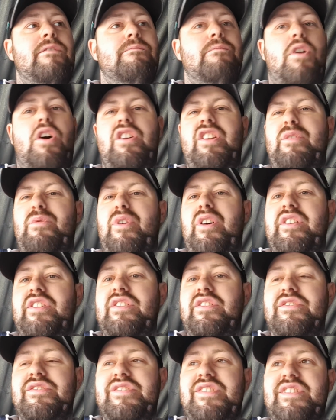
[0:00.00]
Holly wanted a
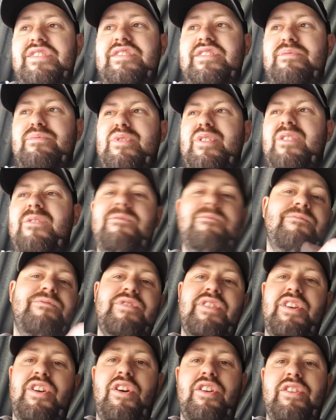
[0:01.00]
little sister, but
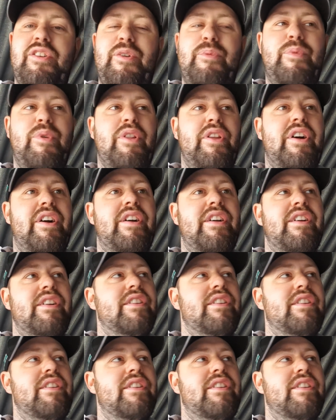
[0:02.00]
I've got a little brother.